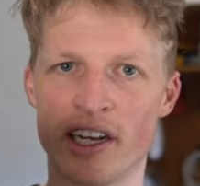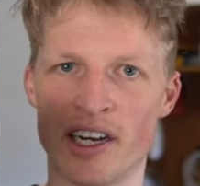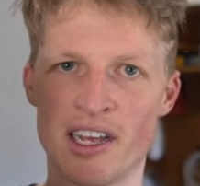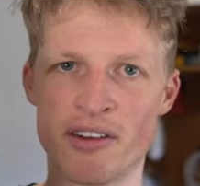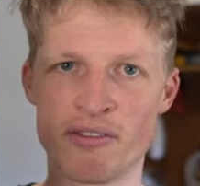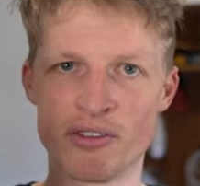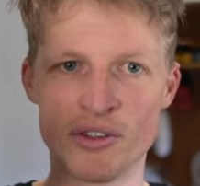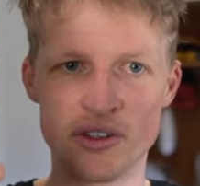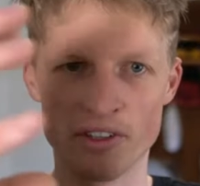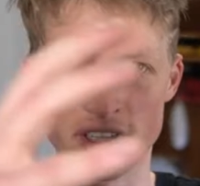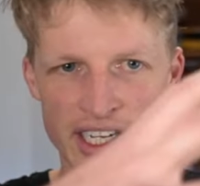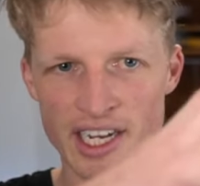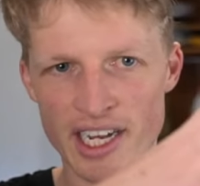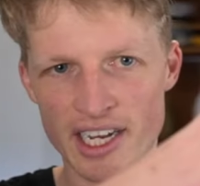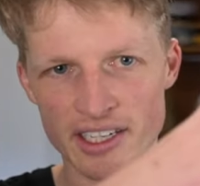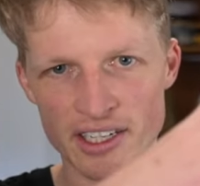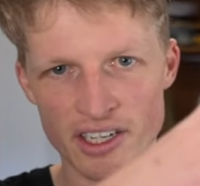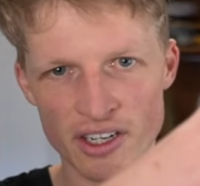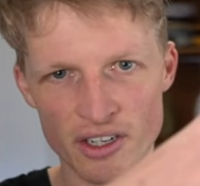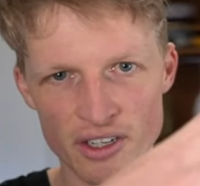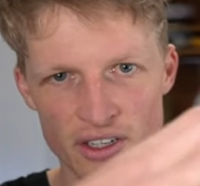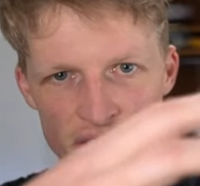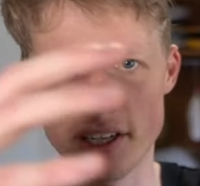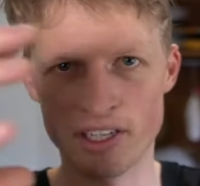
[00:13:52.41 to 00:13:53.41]
I'd have all the
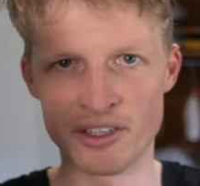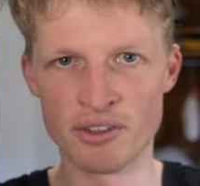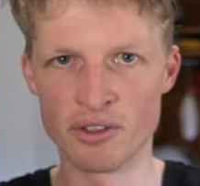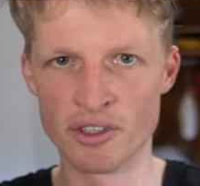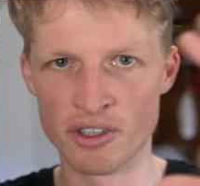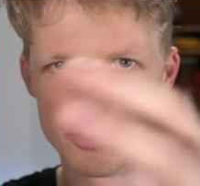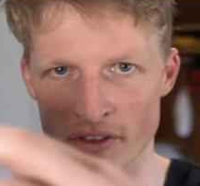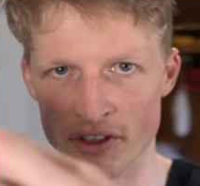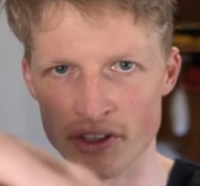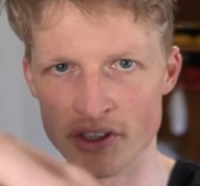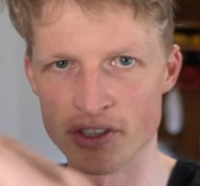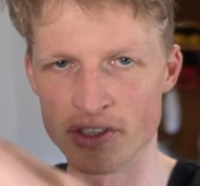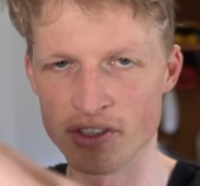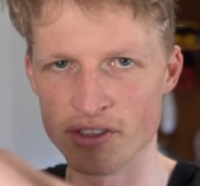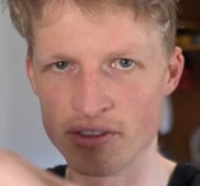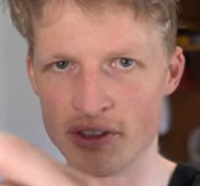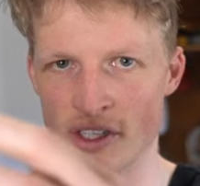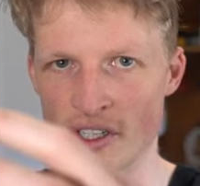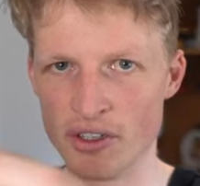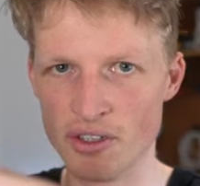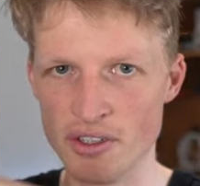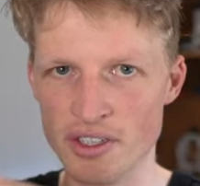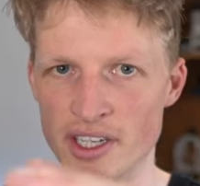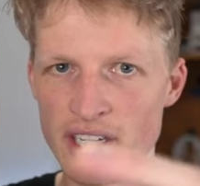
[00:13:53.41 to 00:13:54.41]
CAN code and all the ROS
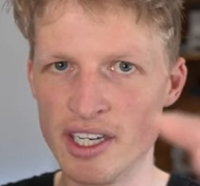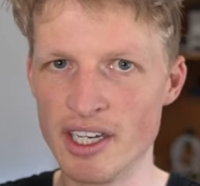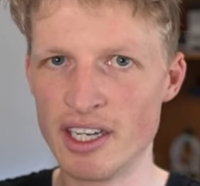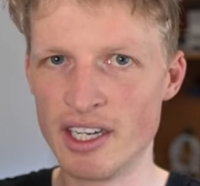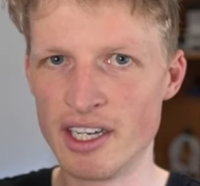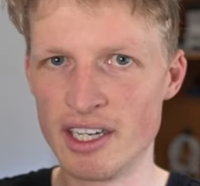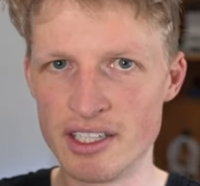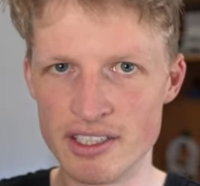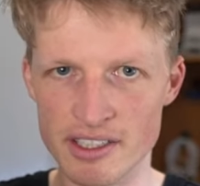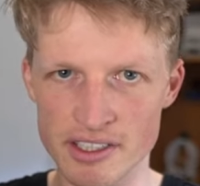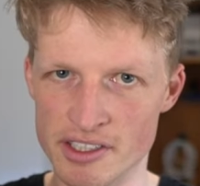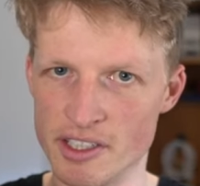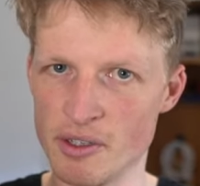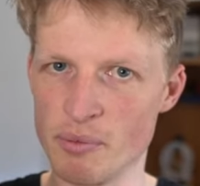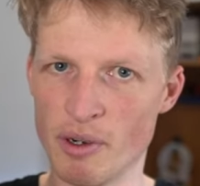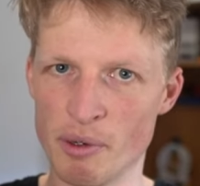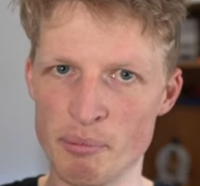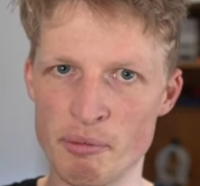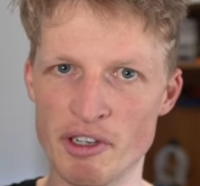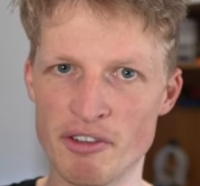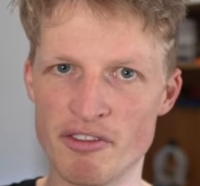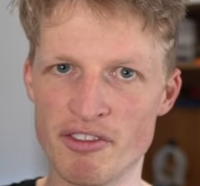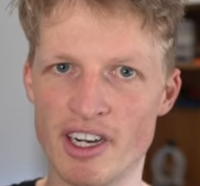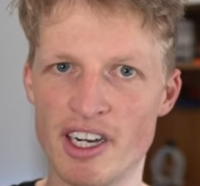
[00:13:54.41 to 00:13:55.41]
code just in
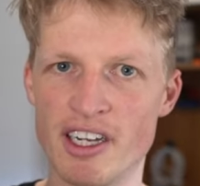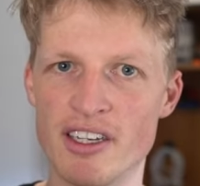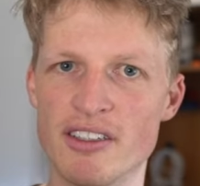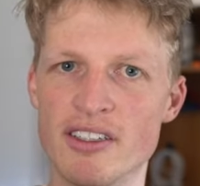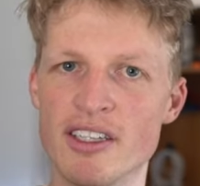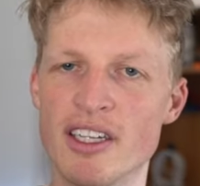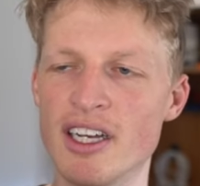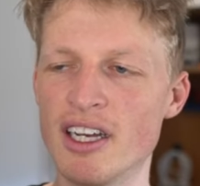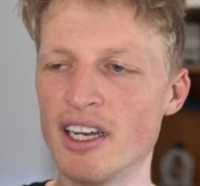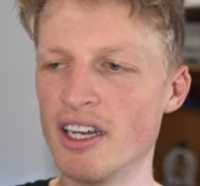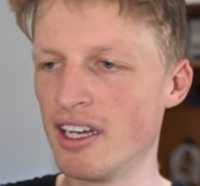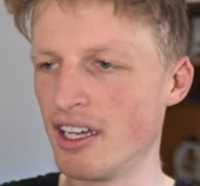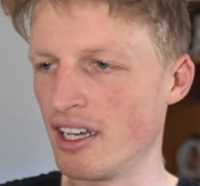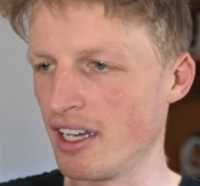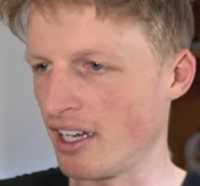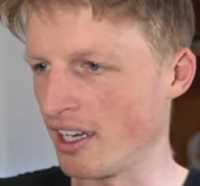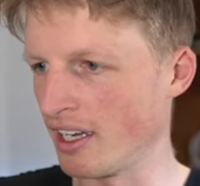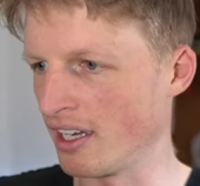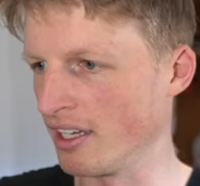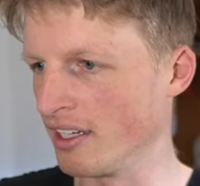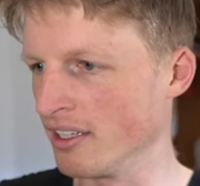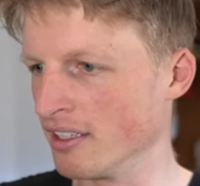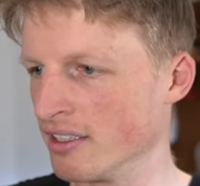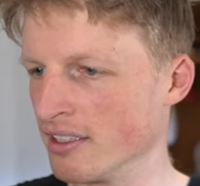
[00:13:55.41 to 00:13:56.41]
one big file,
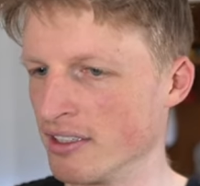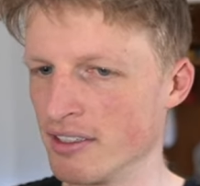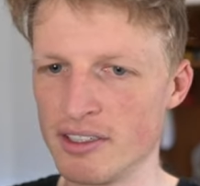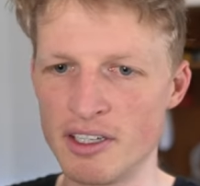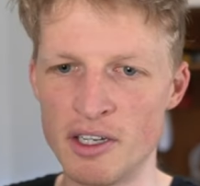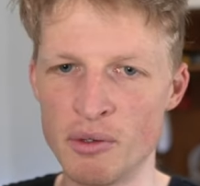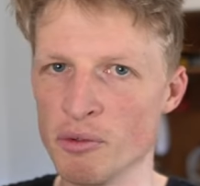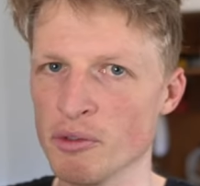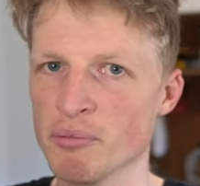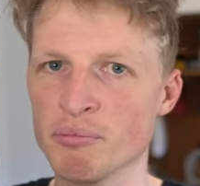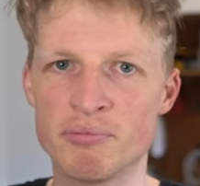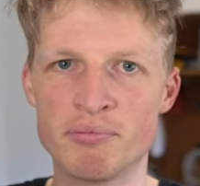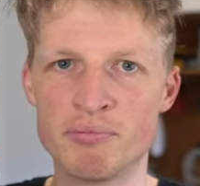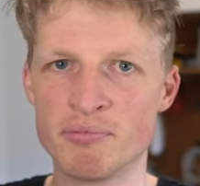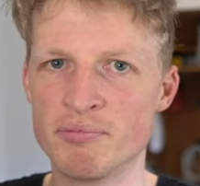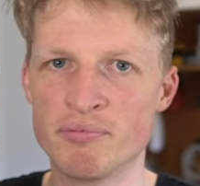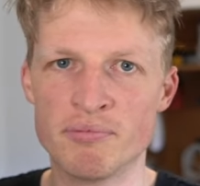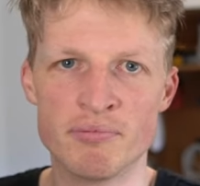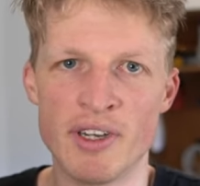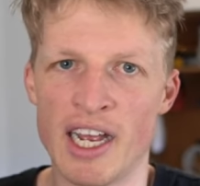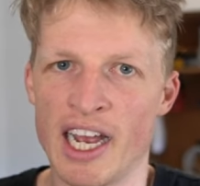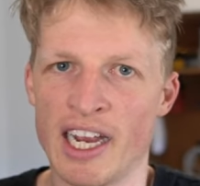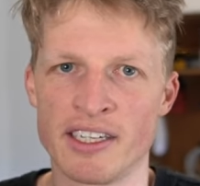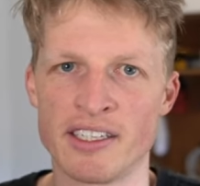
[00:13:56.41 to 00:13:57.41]
and it would
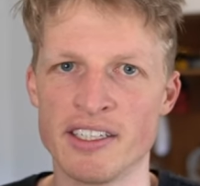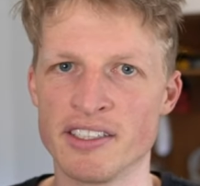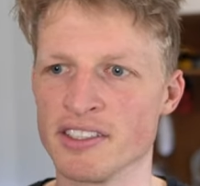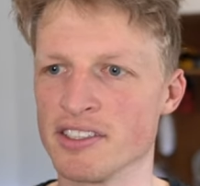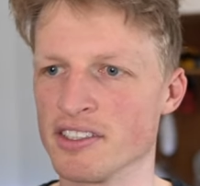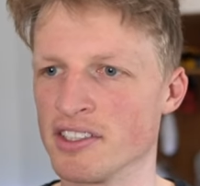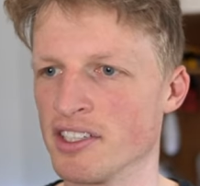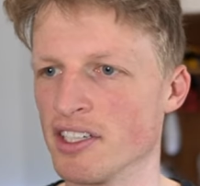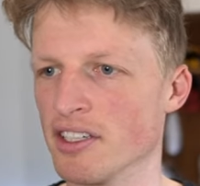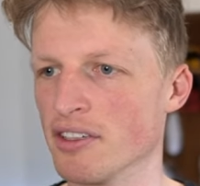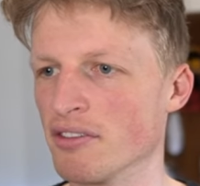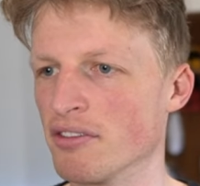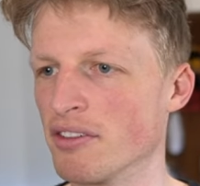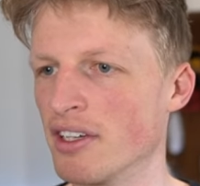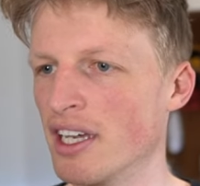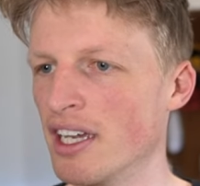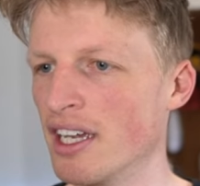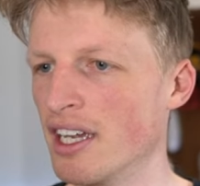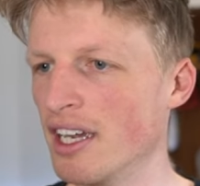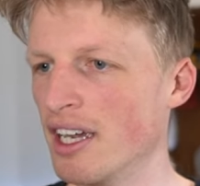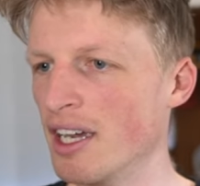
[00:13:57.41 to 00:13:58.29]
act as itself.